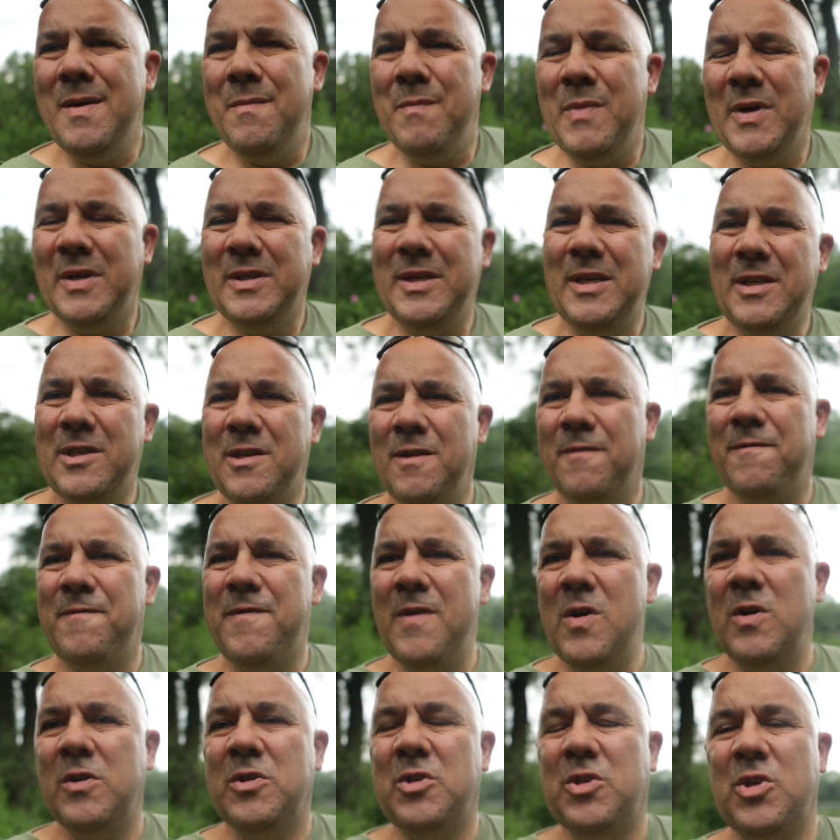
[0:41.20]
Because this is the
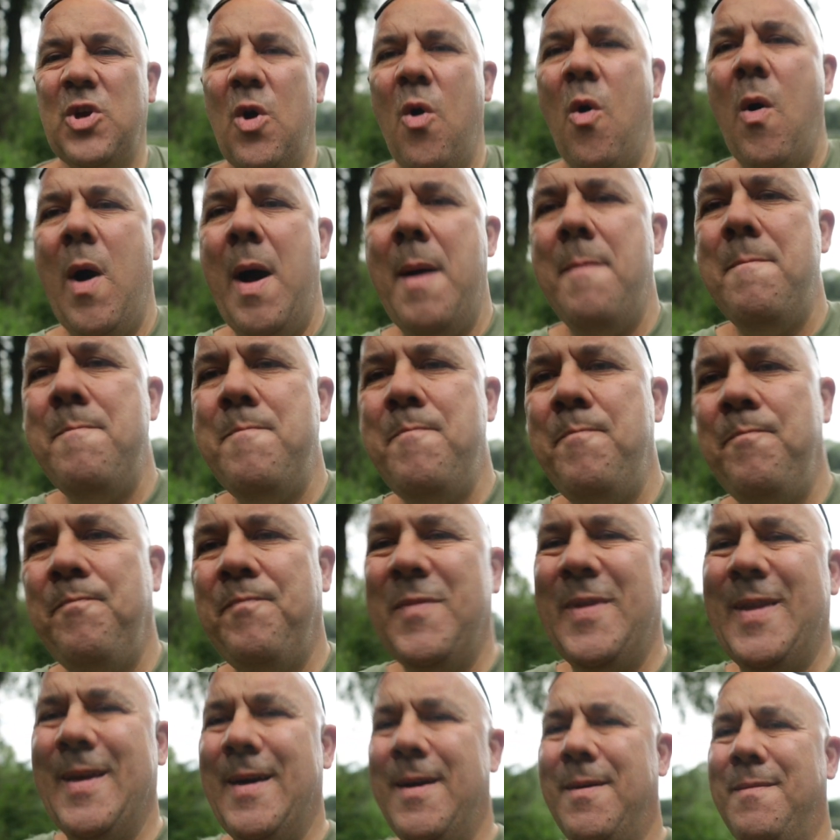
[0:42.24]
first time
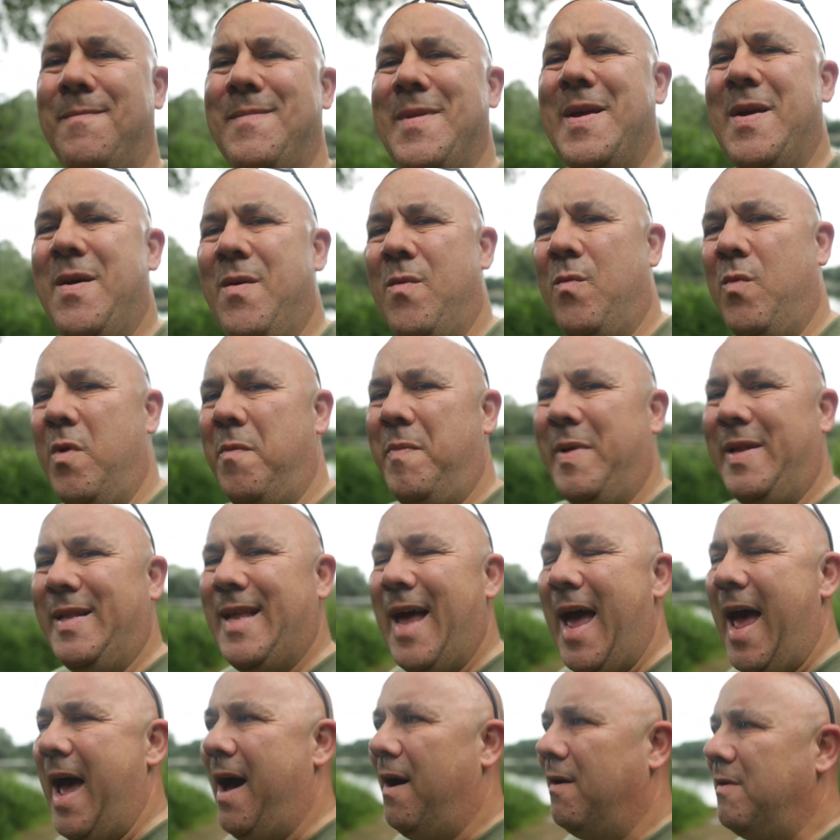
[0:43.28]
that we've been
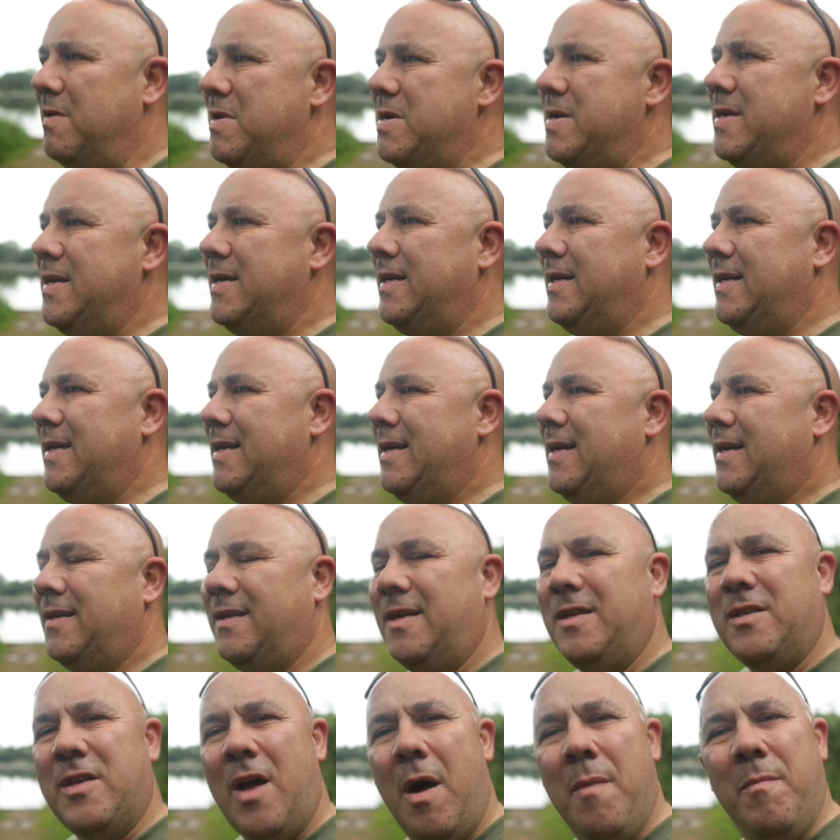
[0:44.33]
down
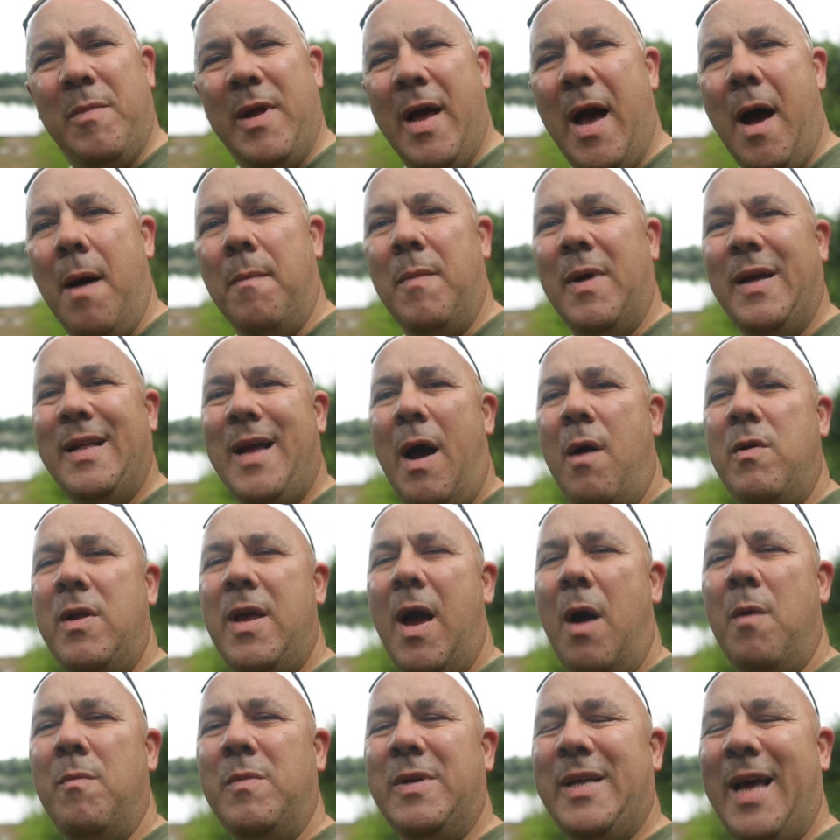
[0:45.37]
since I opened it up. They
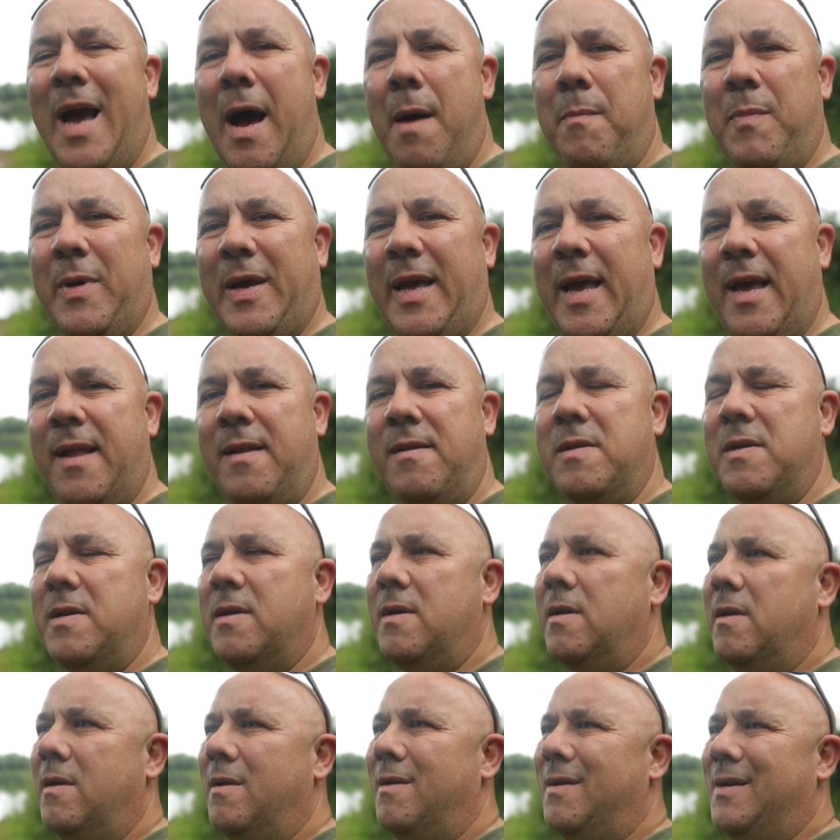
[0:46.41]
only opened it up again
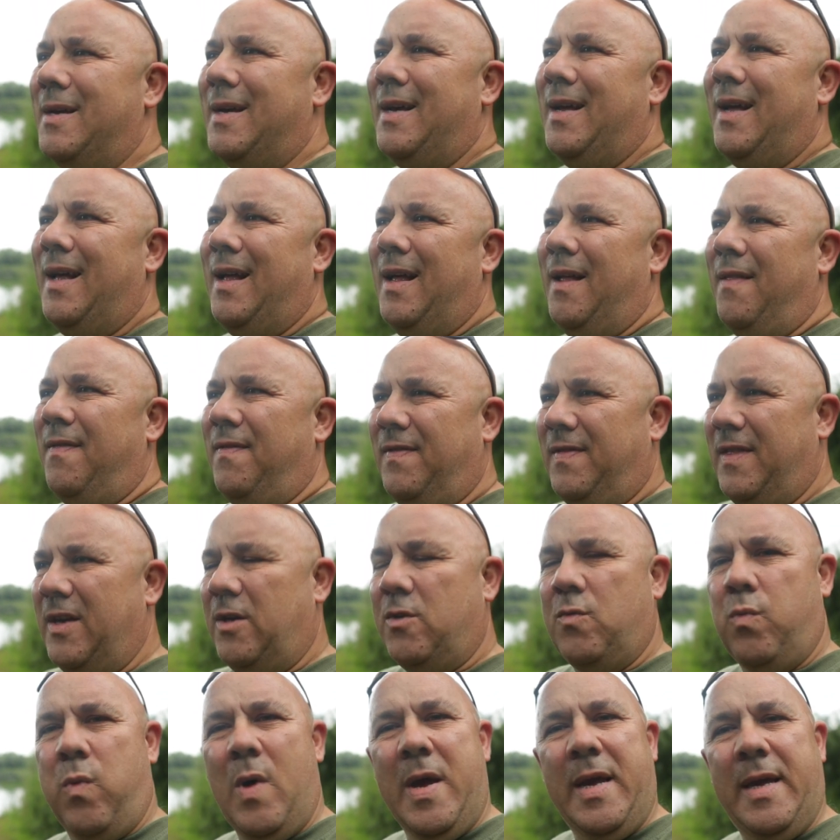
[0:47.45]

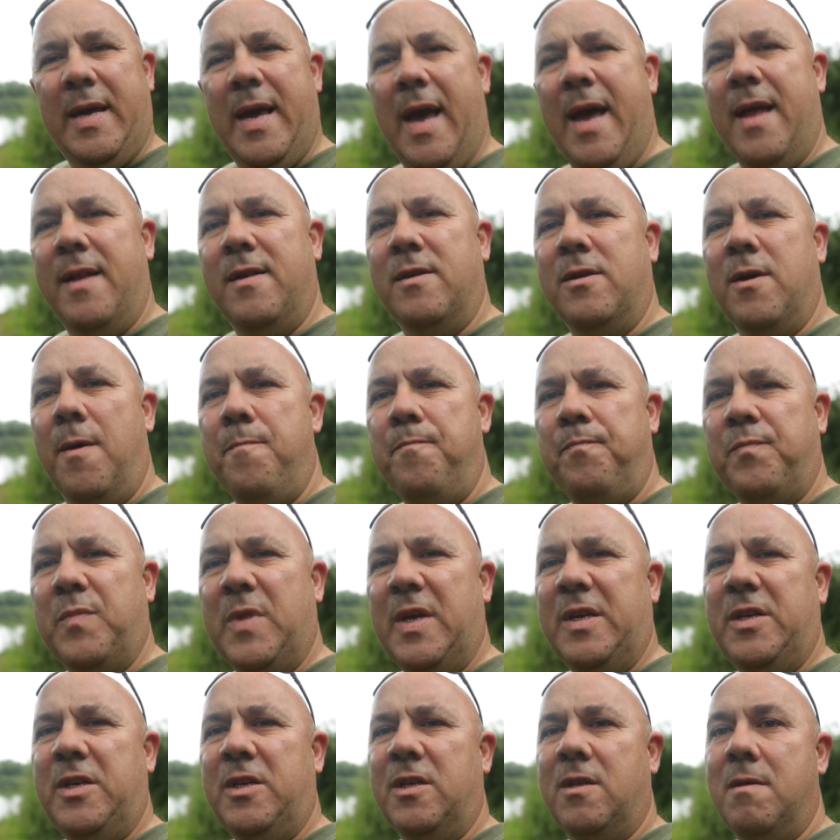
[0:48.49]
this weekend.
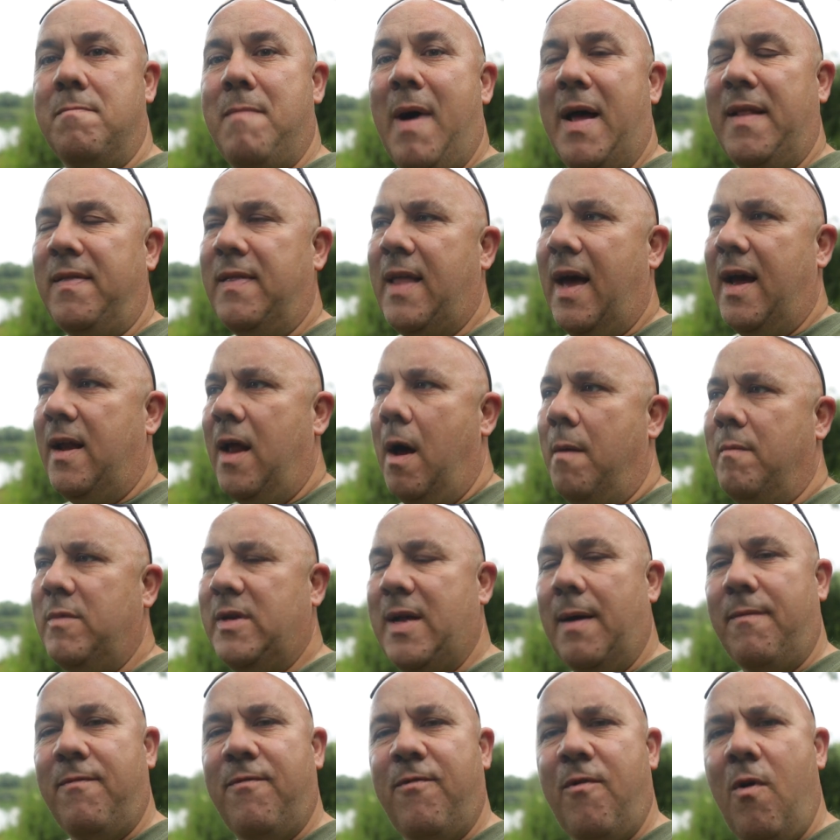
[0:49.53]
This is the Monday, it opened
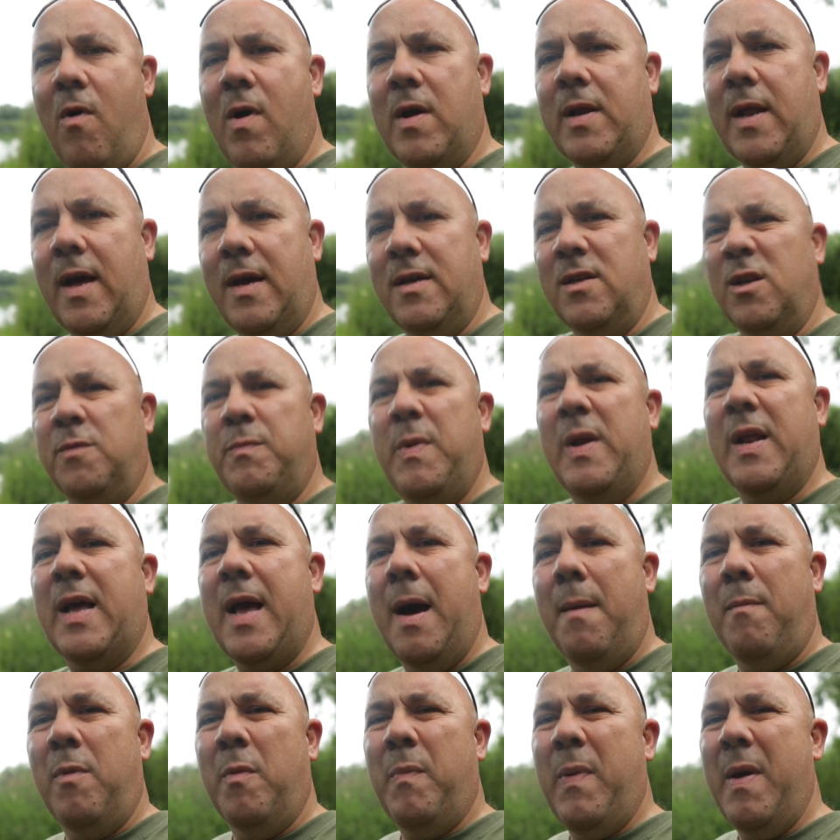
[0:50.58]
it up Friday, so it's been a
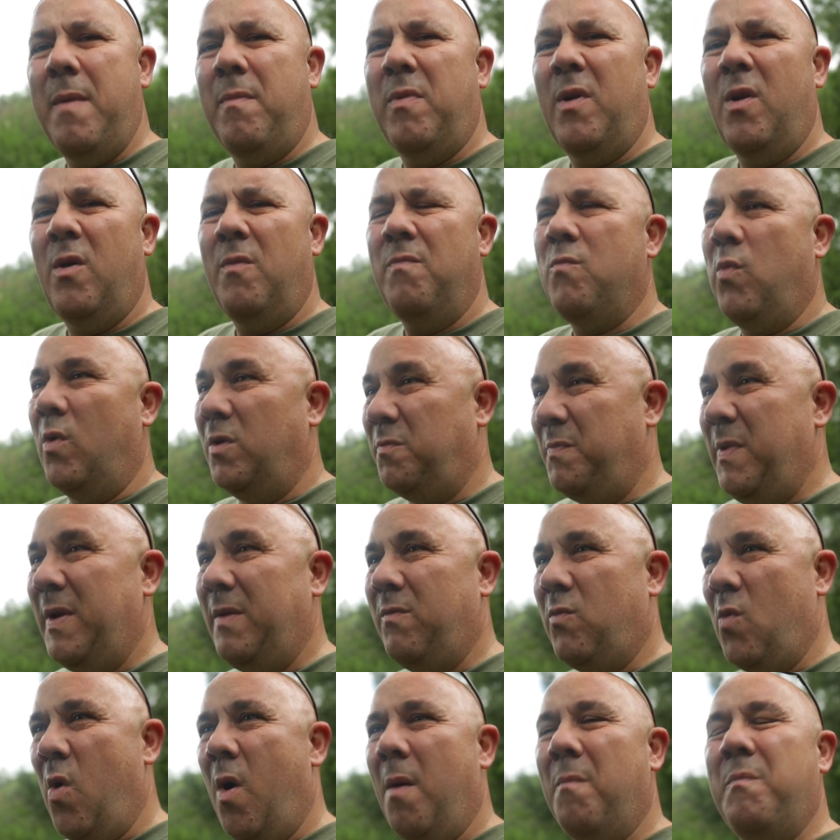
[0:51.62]
couple of people on, well, it's
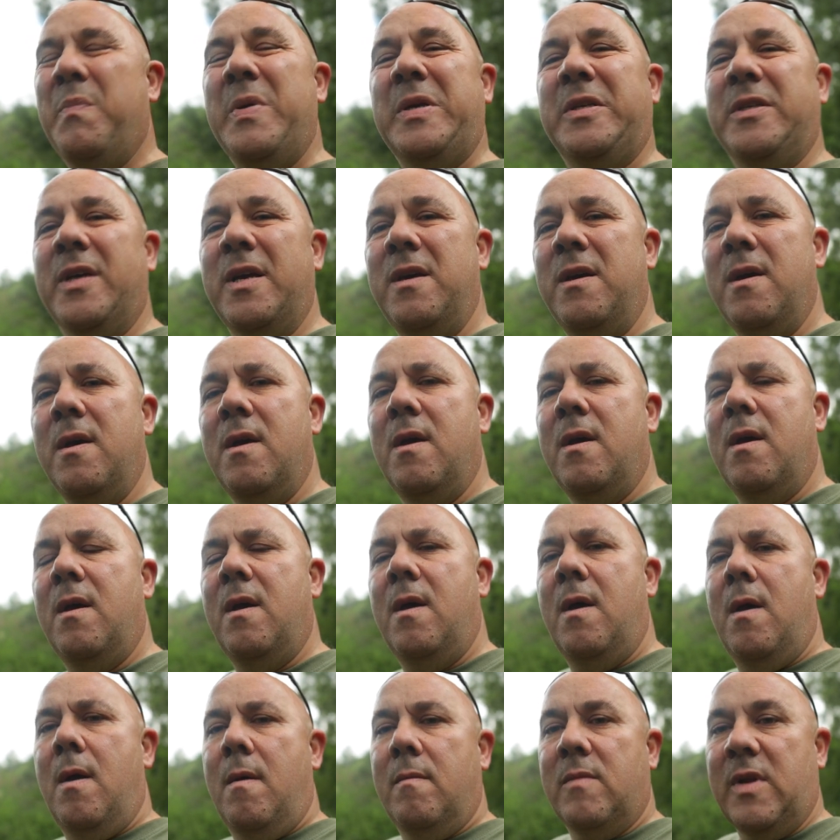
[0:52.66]
been quite busy.
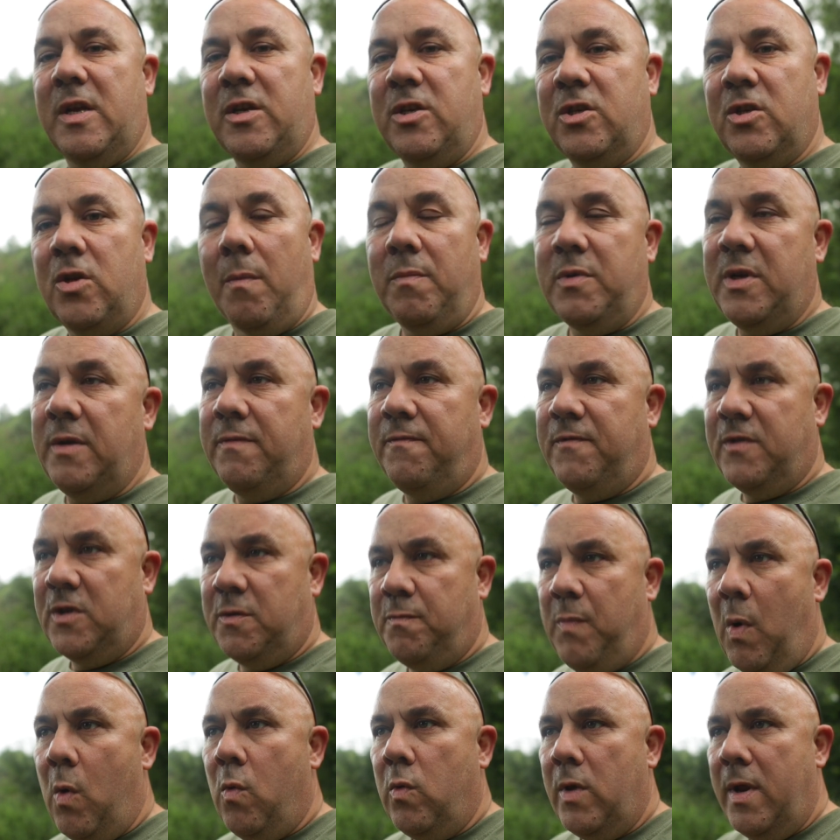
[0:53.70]
They stopped it for
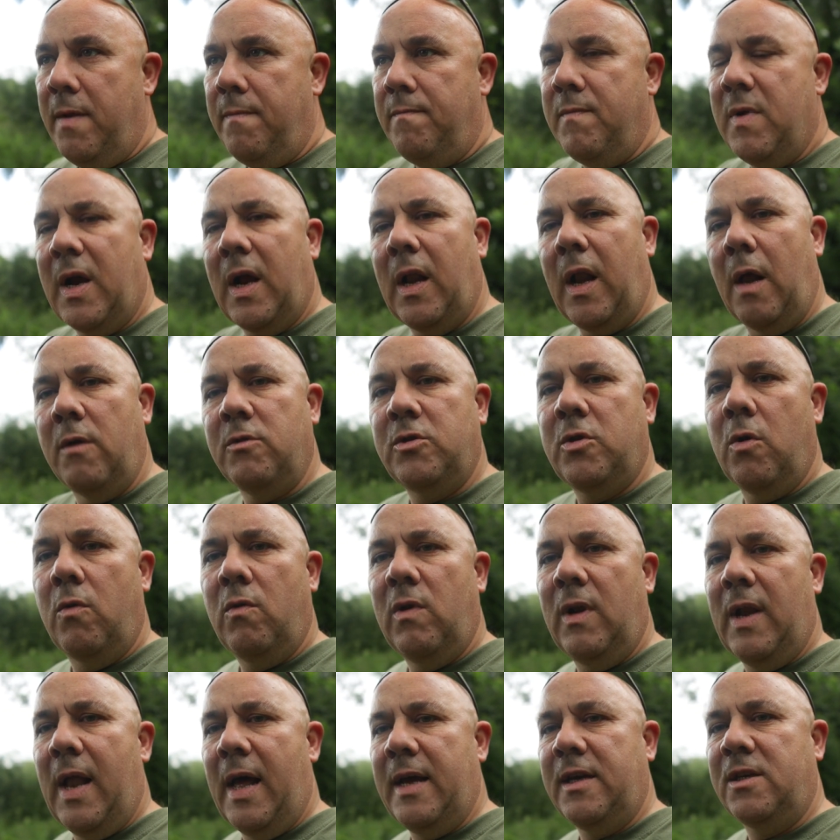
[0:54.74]
spawning, closed all
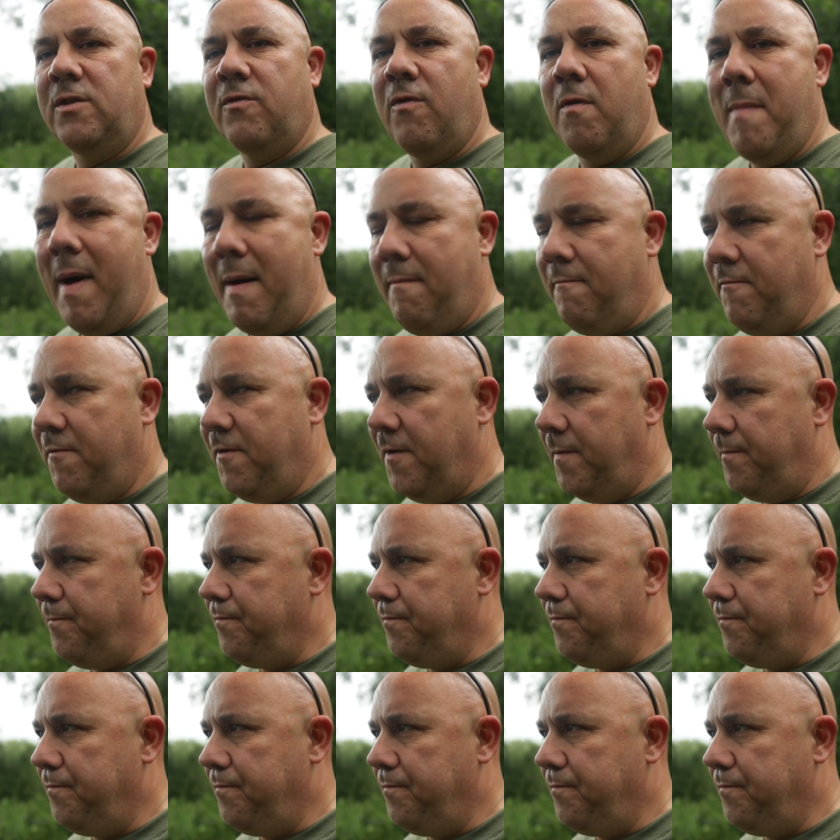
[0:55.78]
the lakes for a month.